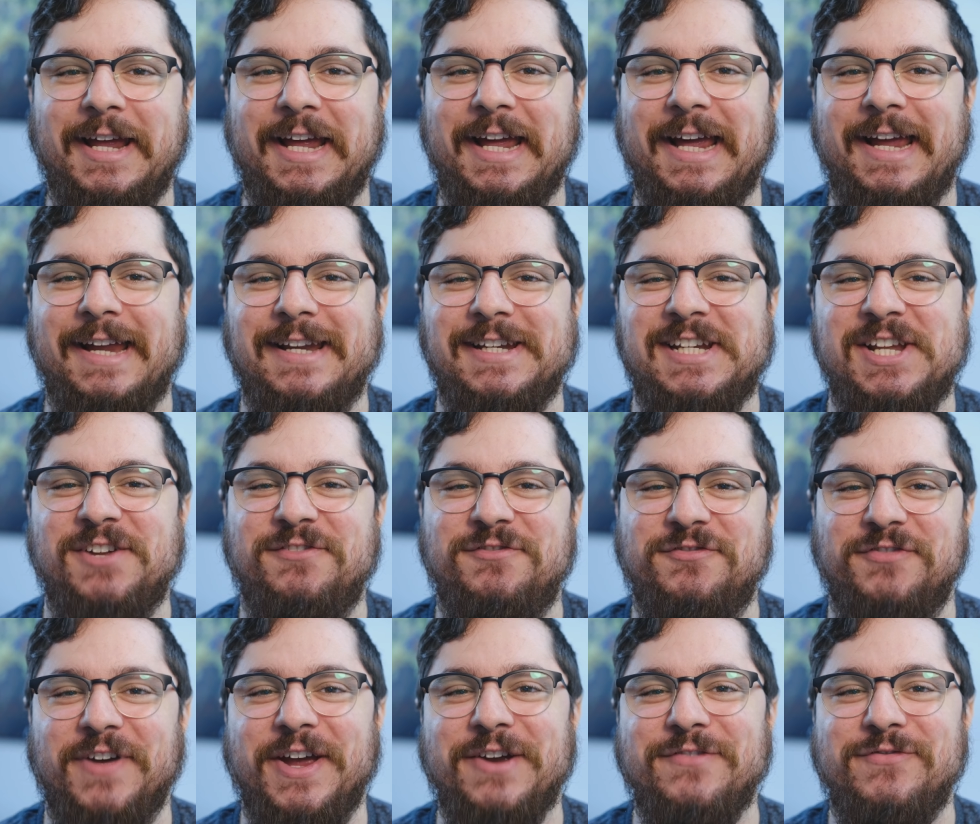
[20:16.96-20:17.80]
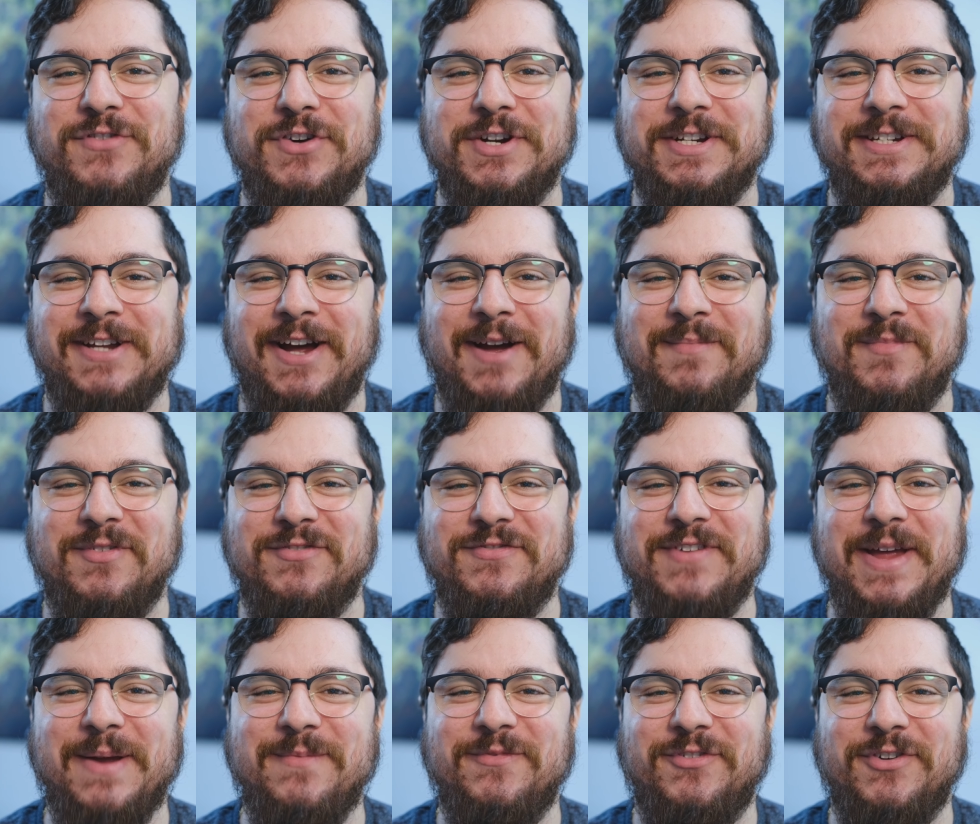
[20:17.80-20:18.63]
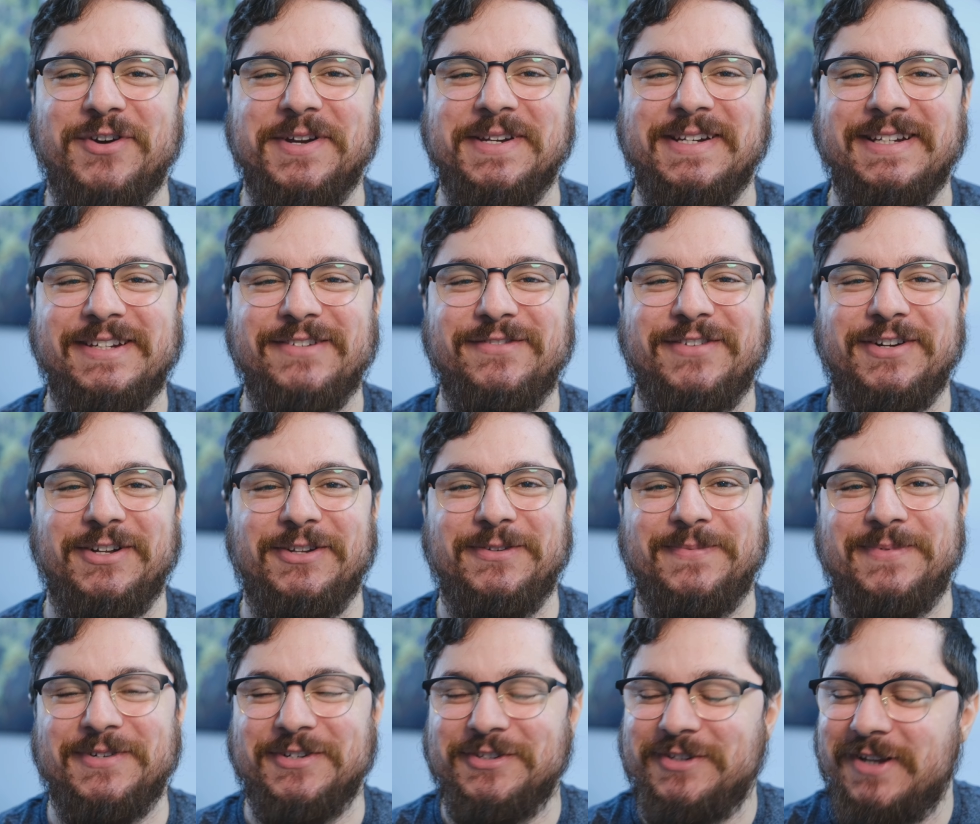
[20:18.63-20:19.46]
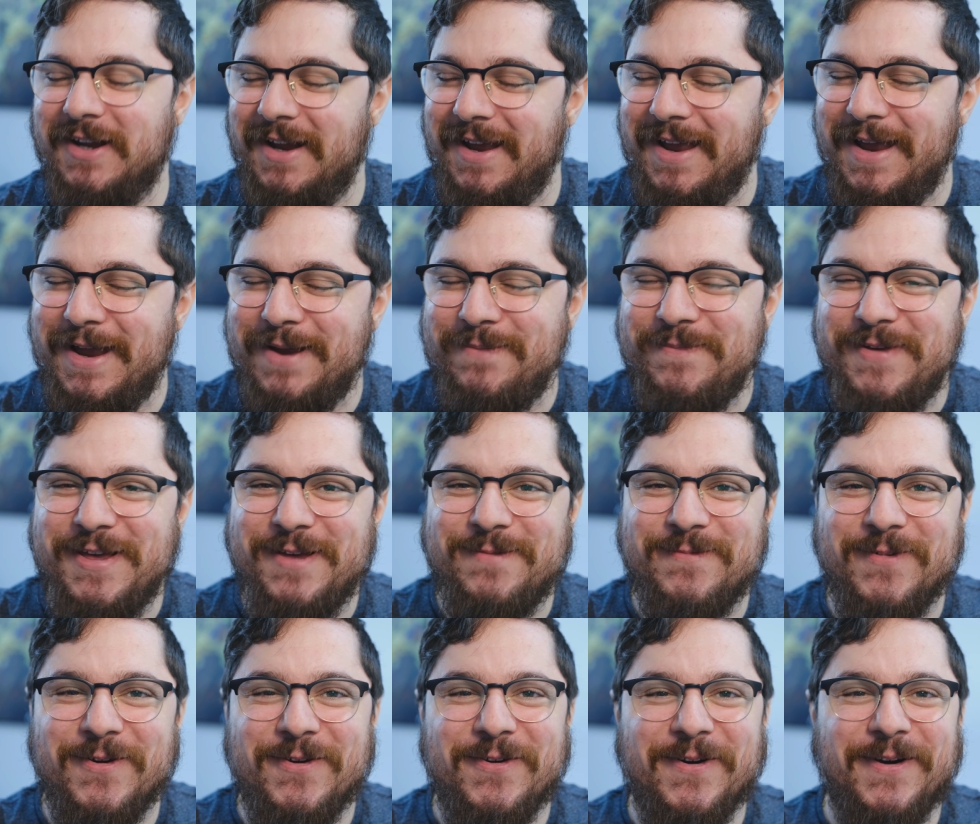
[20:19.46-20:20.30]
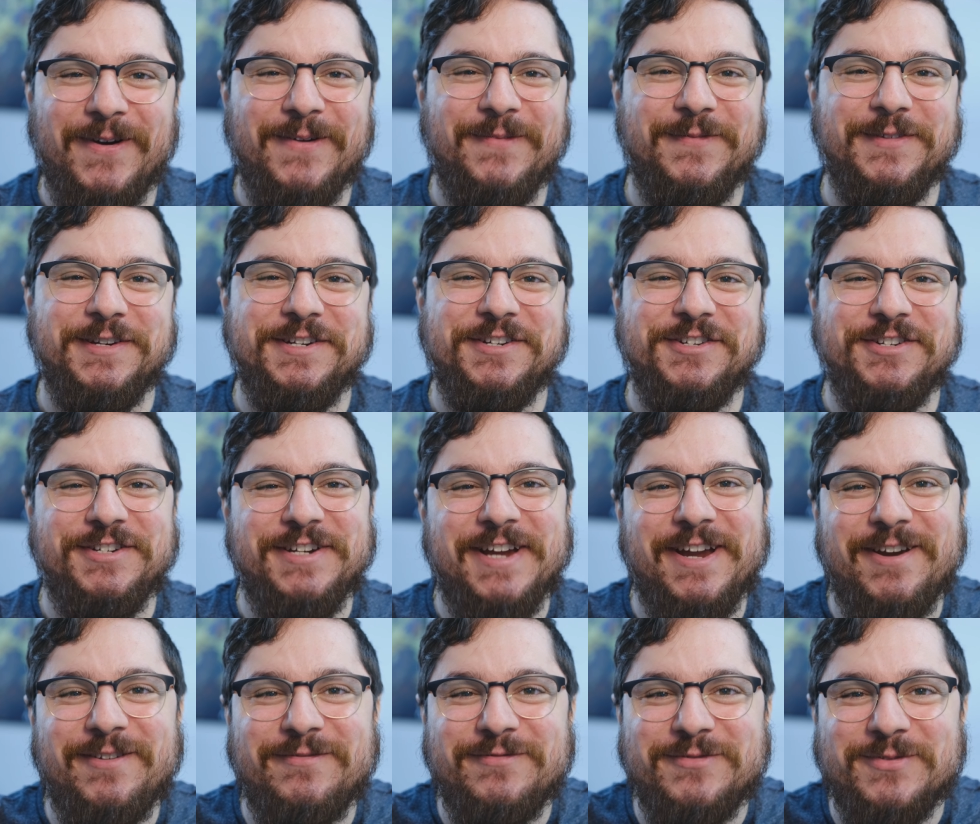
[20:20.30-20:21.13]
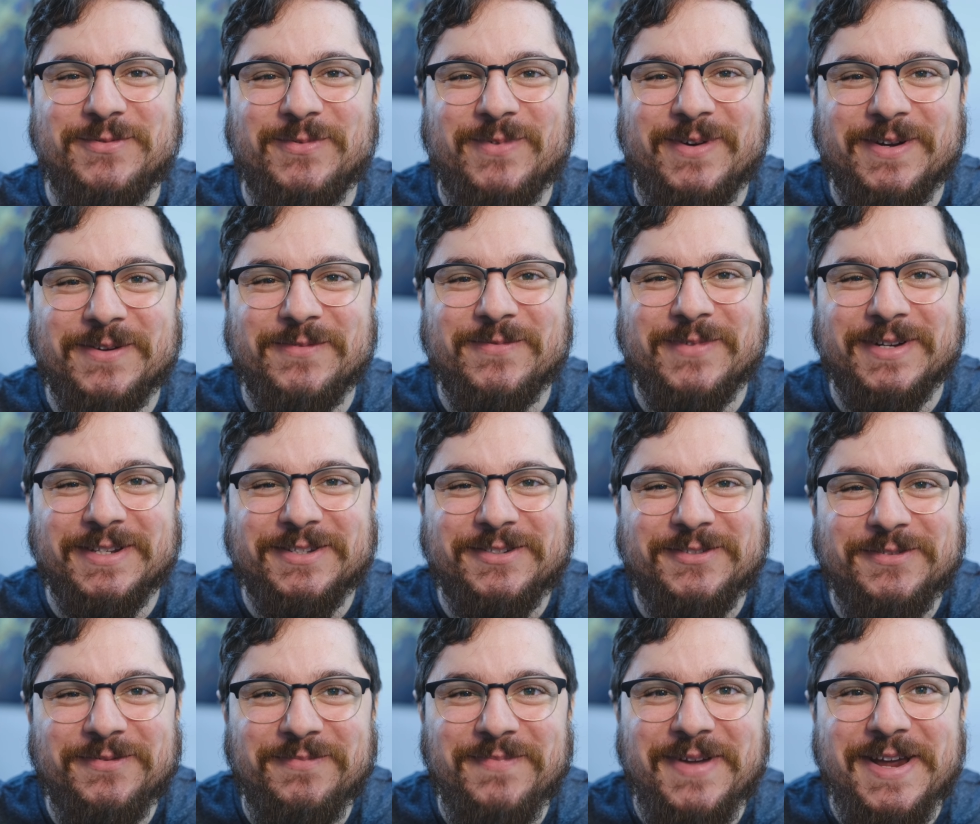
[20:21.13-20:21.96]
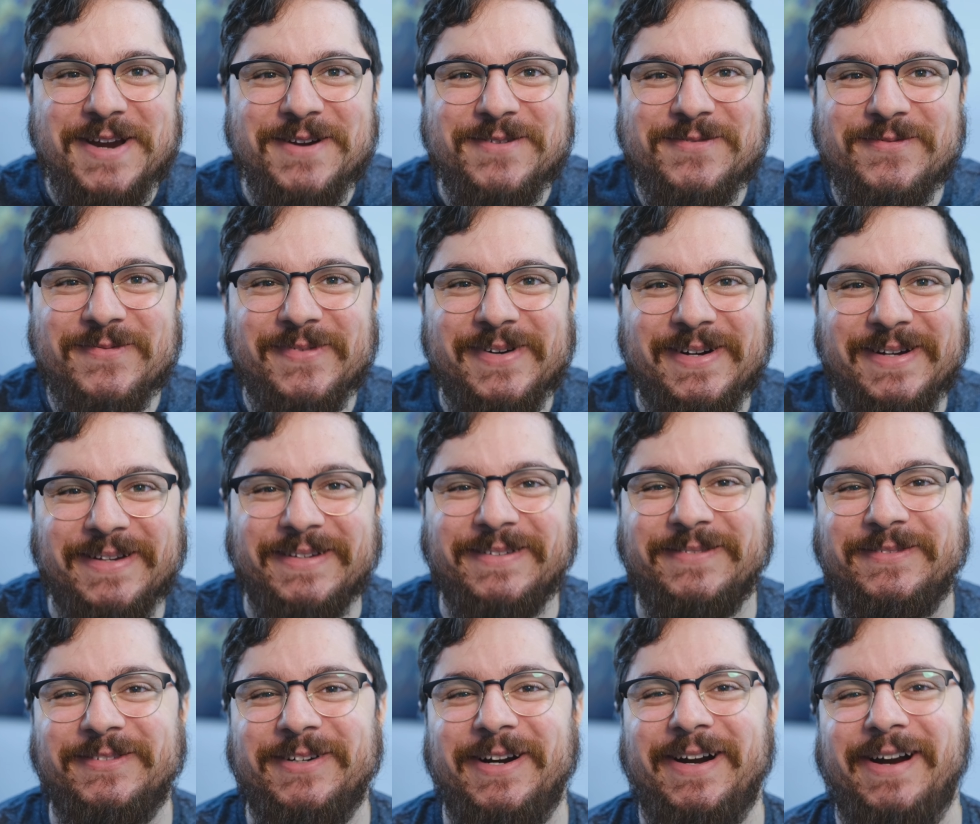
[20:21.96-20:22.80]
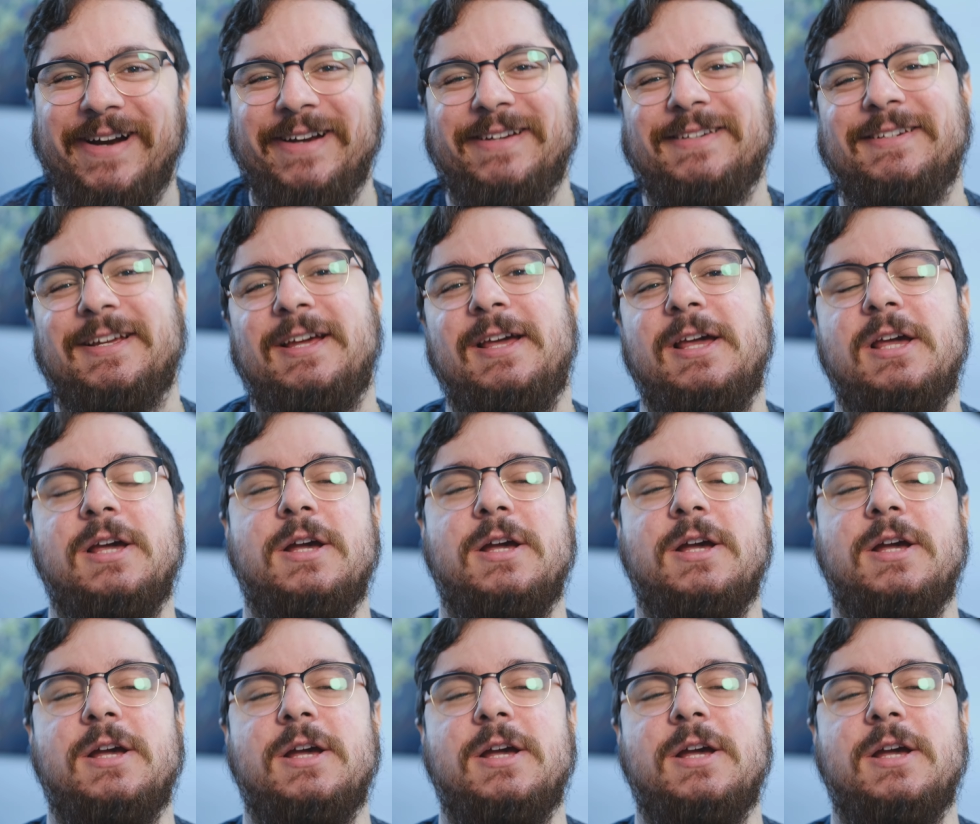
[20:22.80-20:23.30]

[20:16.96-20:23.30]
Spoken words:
And the favorite type of game for indie developers, the MMORPG, everyone wants to make one, right?